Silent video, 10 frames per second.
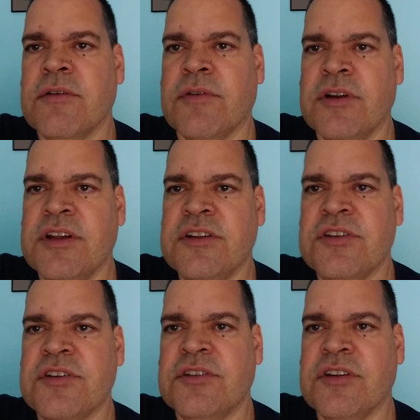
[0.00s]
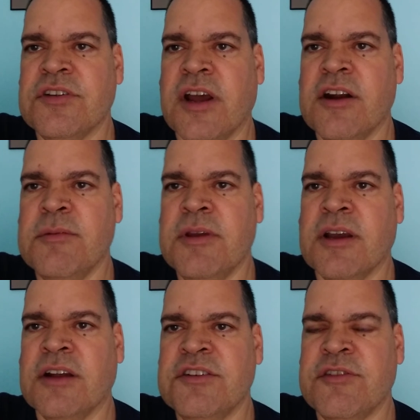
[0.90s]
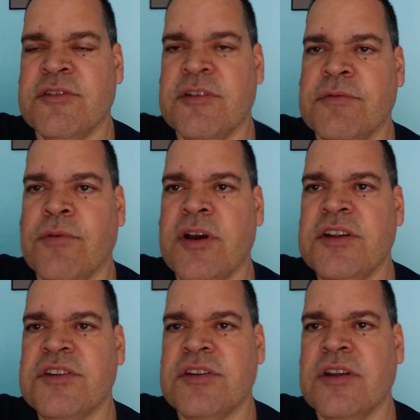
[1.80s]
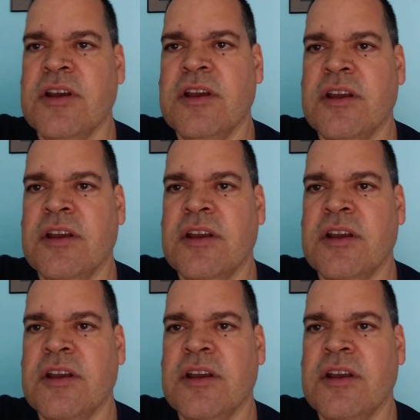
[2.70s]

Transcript: for his desire to be a conservative voice